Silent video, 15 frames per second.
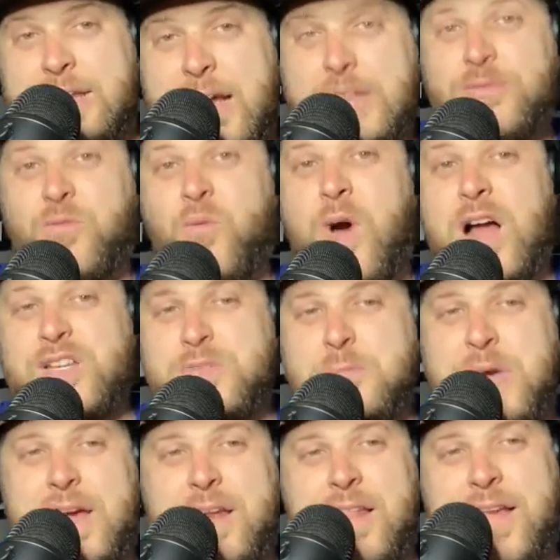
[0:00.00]
Thanks for watching,
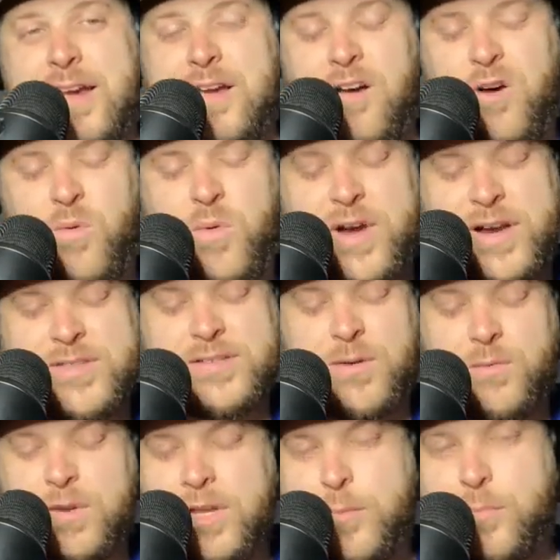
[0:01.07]
man. Like always, I
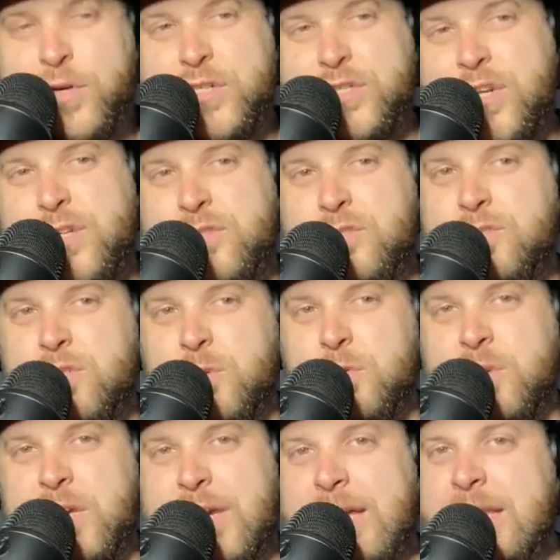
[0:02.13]
really appreciate you
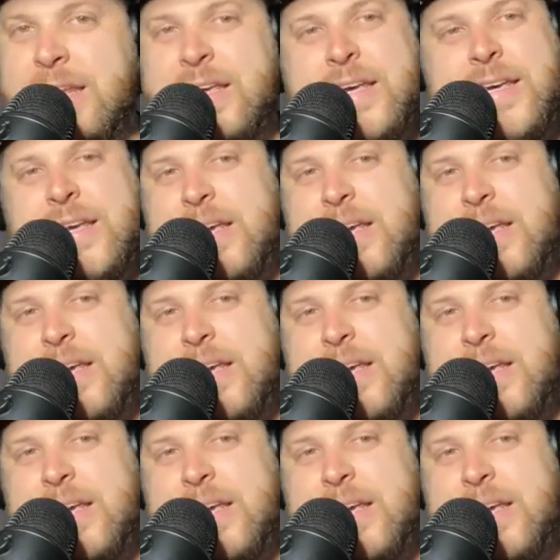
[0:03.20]
tuning in